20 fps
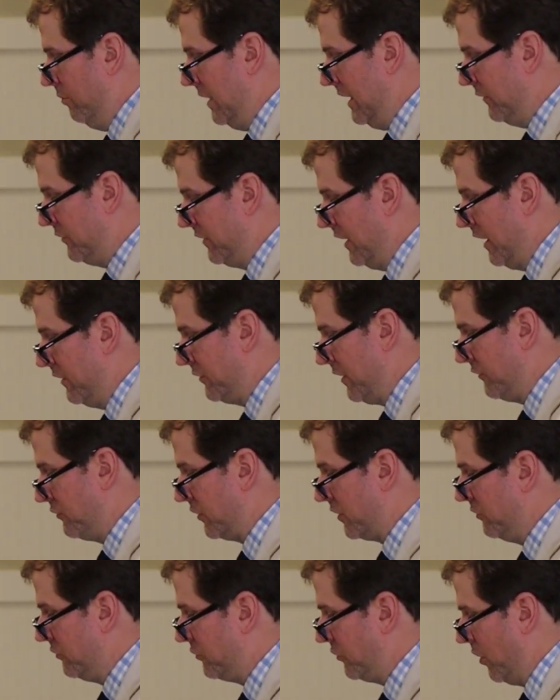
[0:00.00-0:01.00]
He says, as
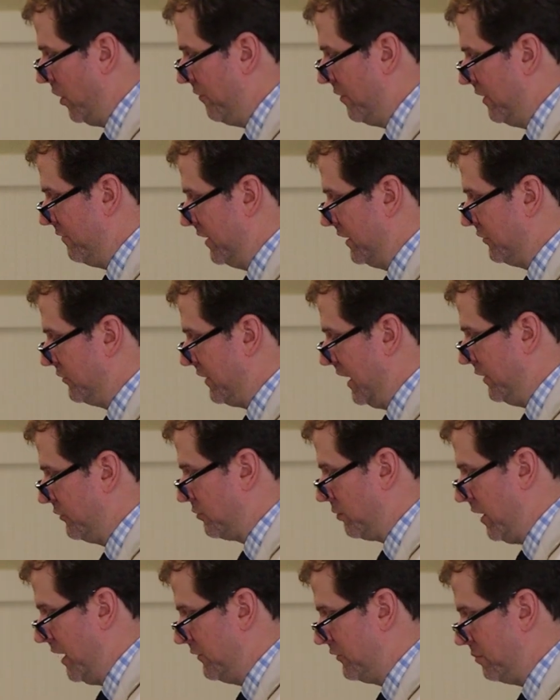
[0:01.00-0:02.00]
a conservative and a
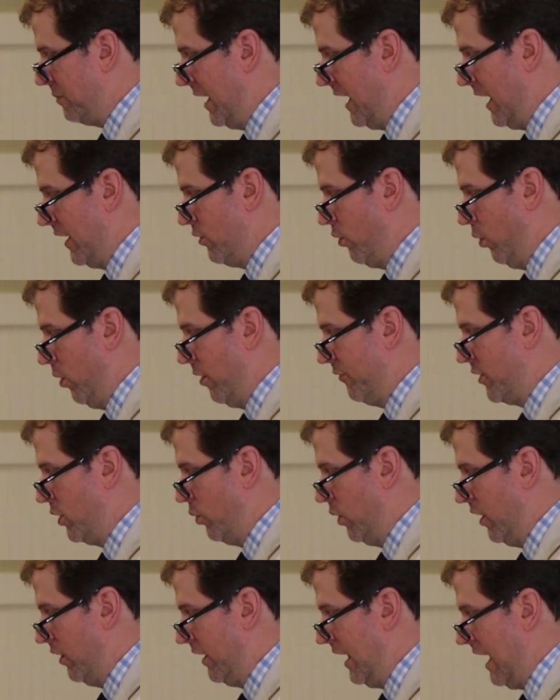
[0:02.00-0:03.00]
states' rights man, or if
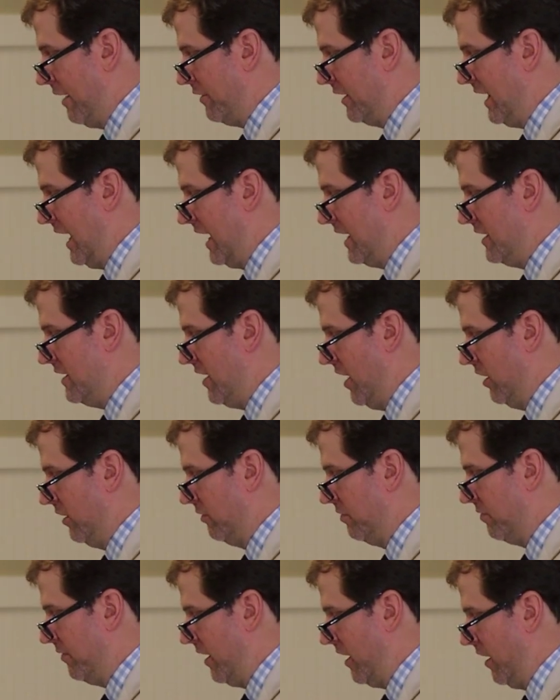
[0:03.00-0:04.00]
you will, have it a
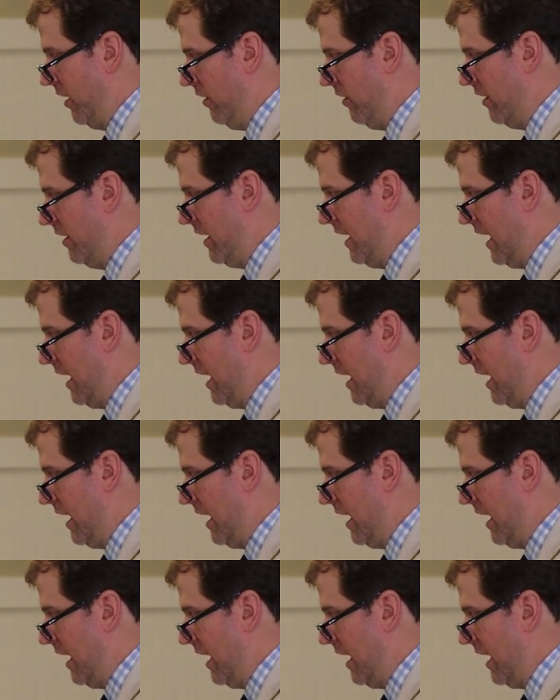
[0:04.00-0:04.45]
nullifier, I